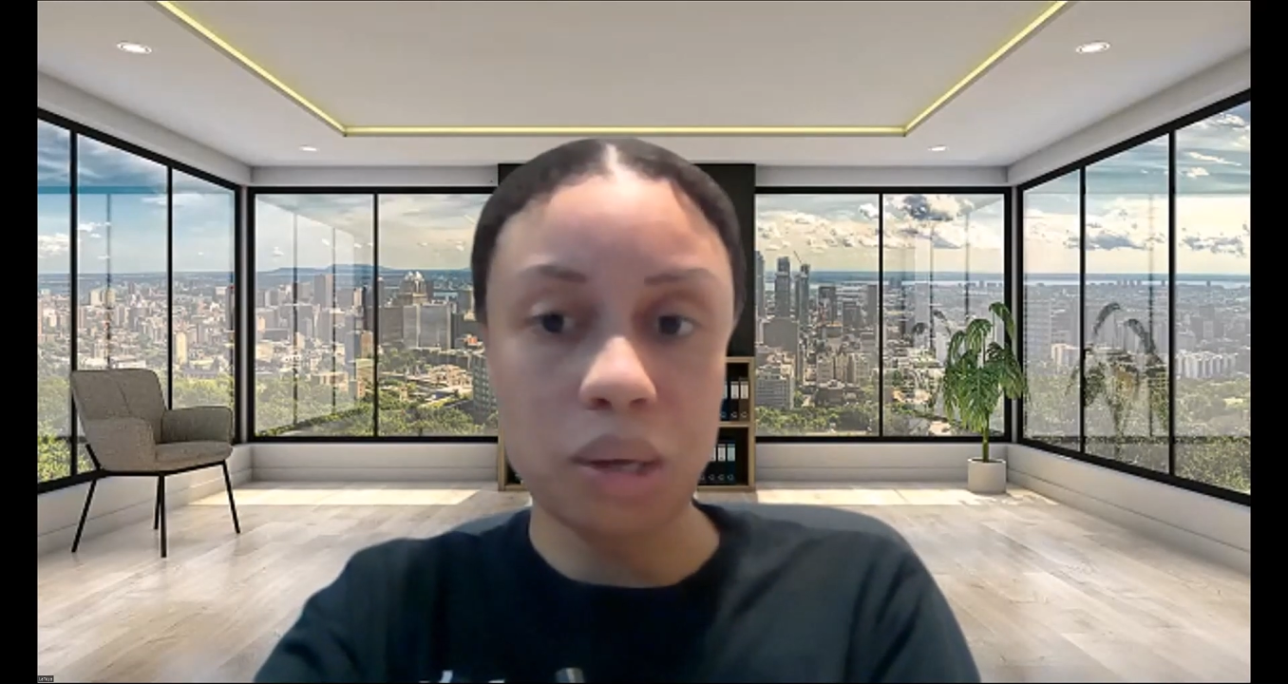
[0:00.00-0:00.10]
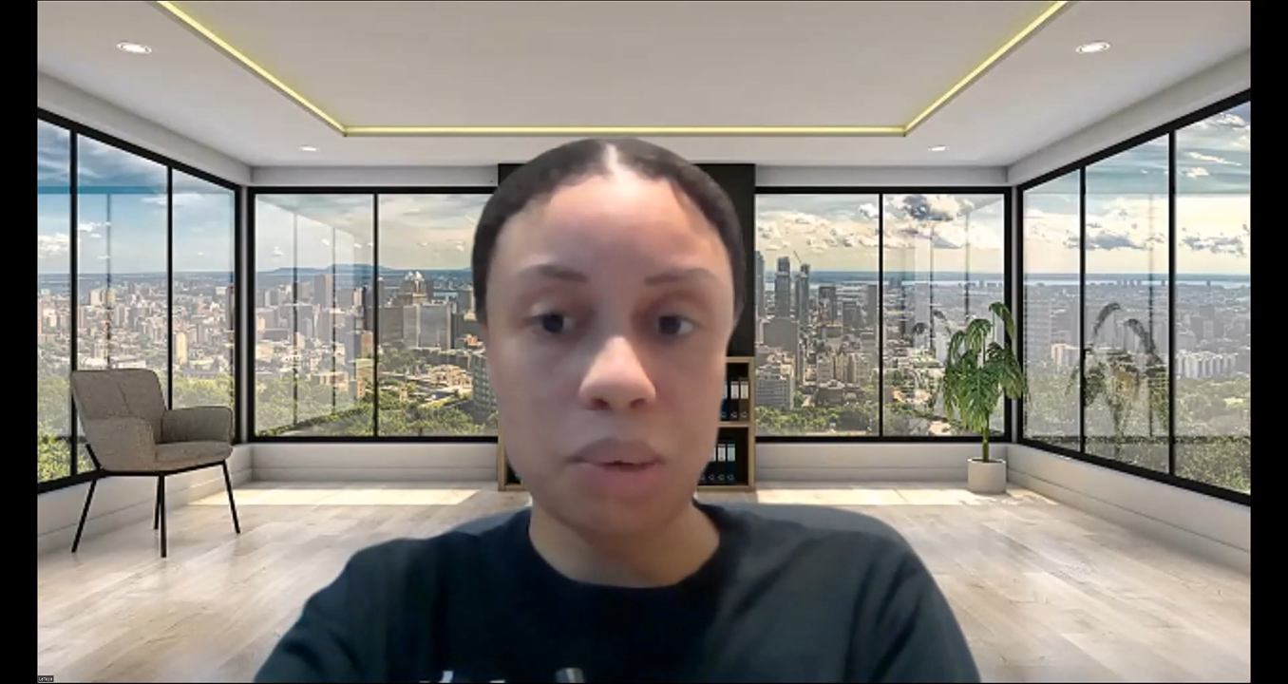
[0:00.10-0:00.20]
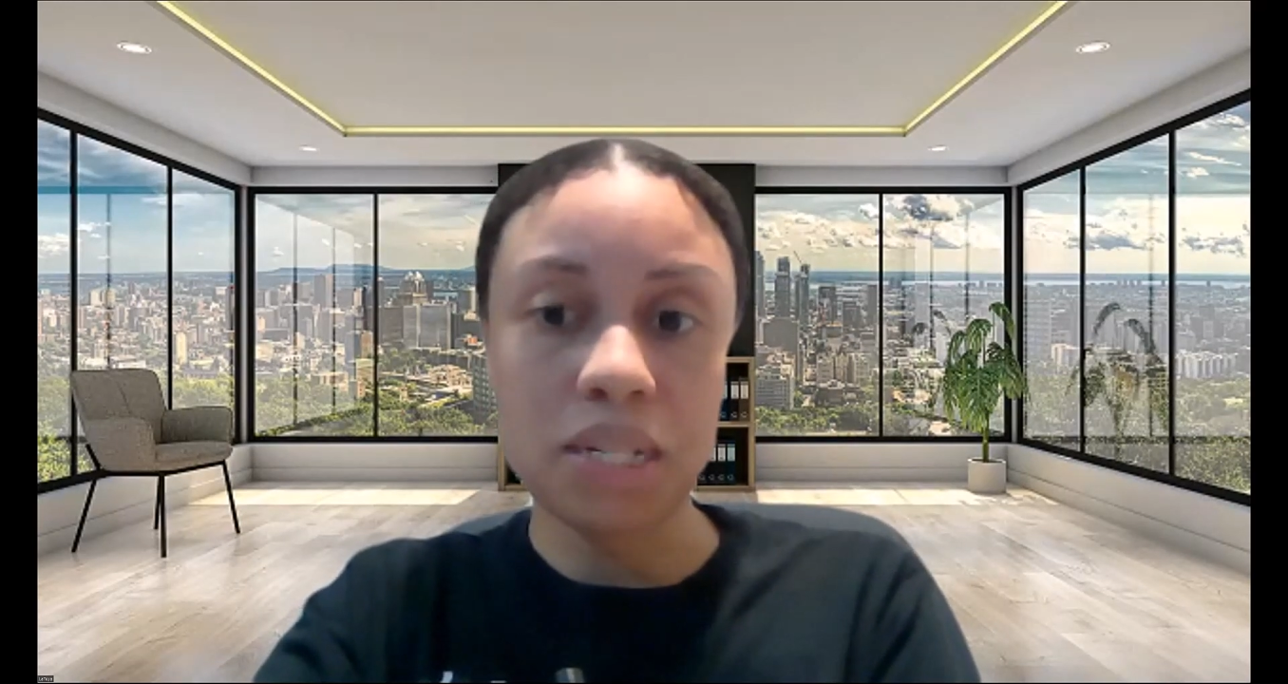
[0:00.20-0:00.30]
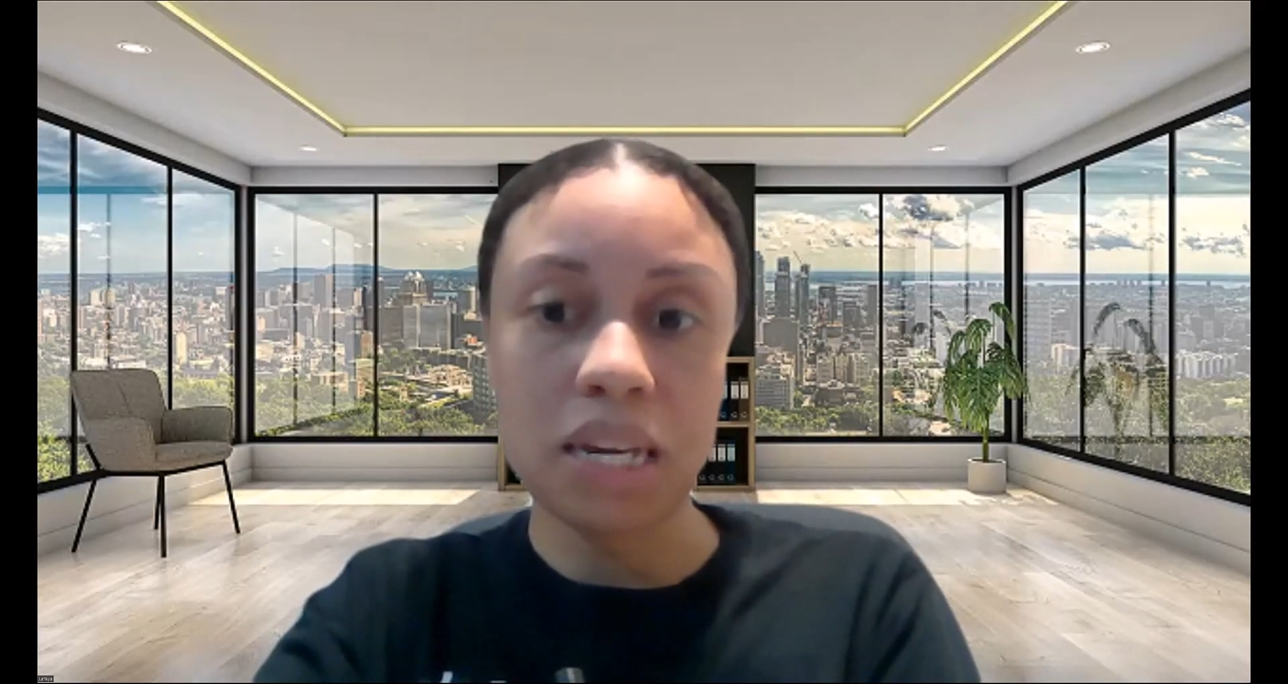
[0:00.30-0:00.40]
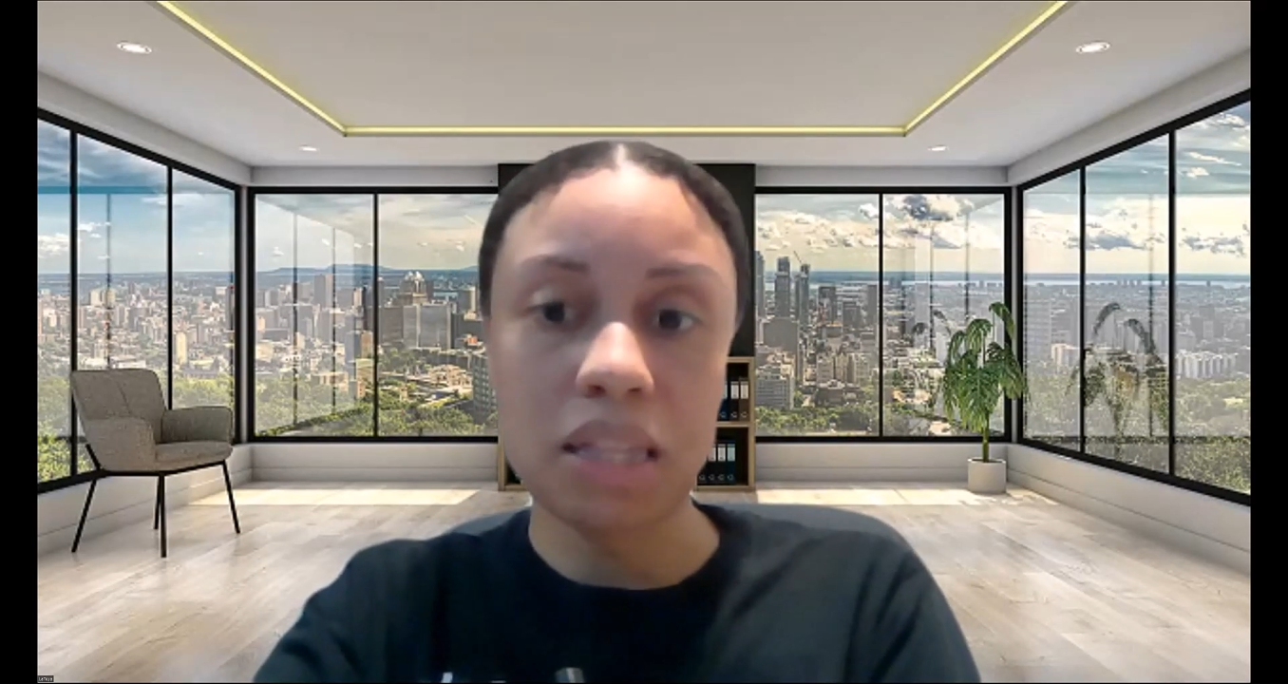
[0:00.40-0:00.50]

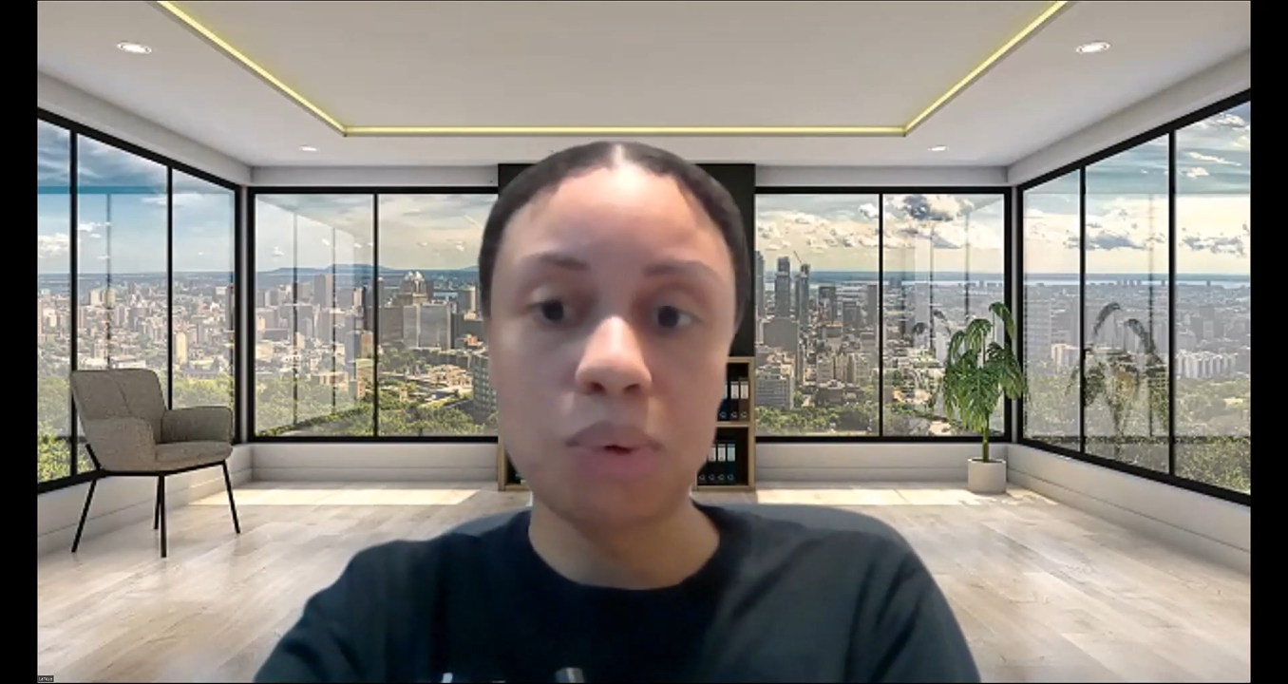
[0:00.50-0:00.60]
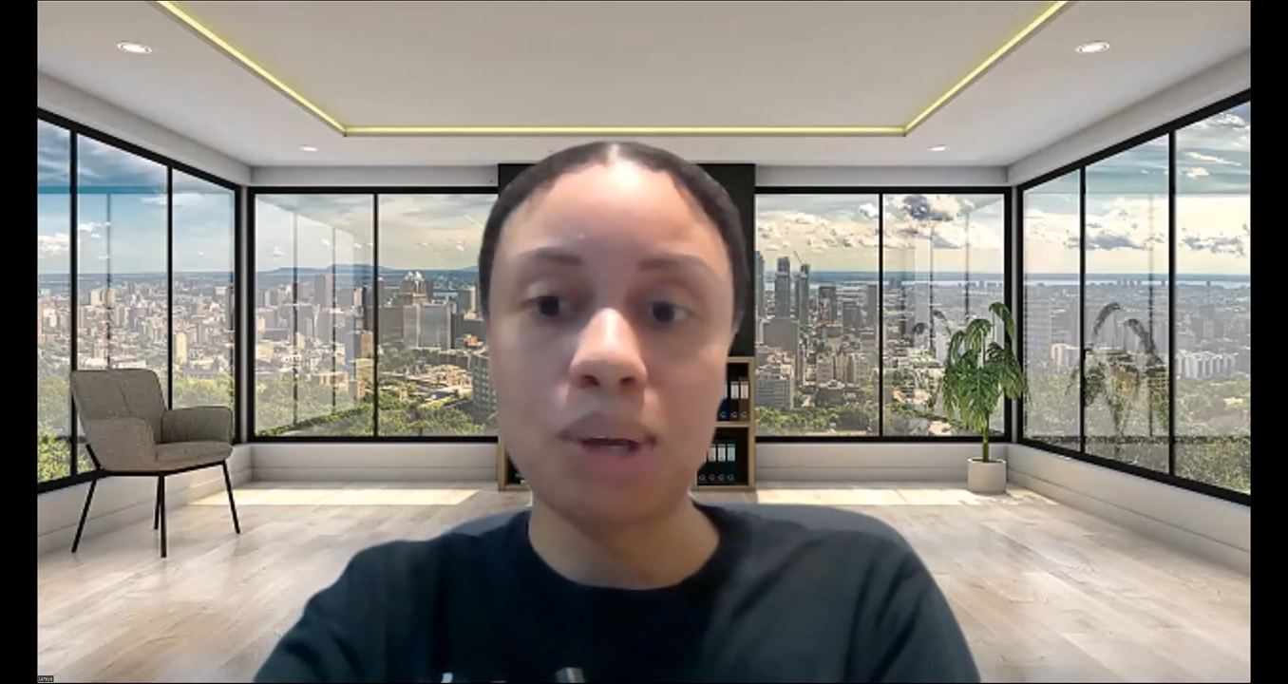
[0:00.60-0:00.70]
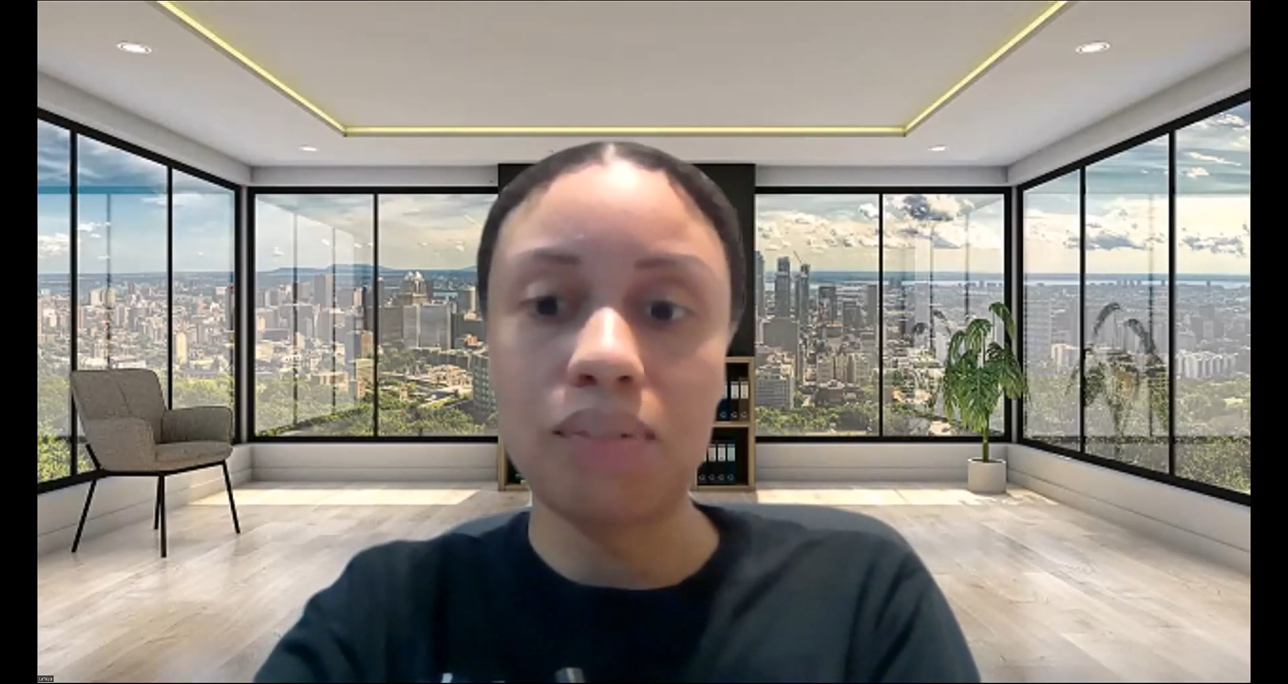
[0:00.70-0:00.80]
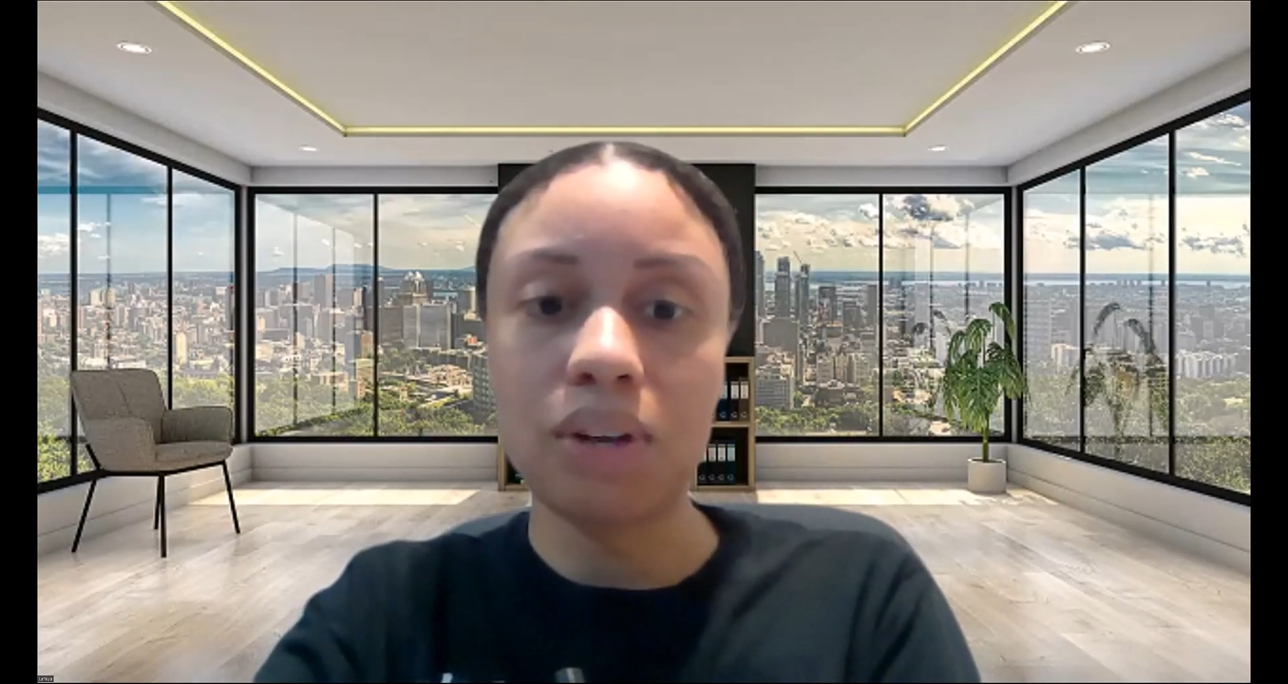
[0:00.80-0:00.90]
them to get the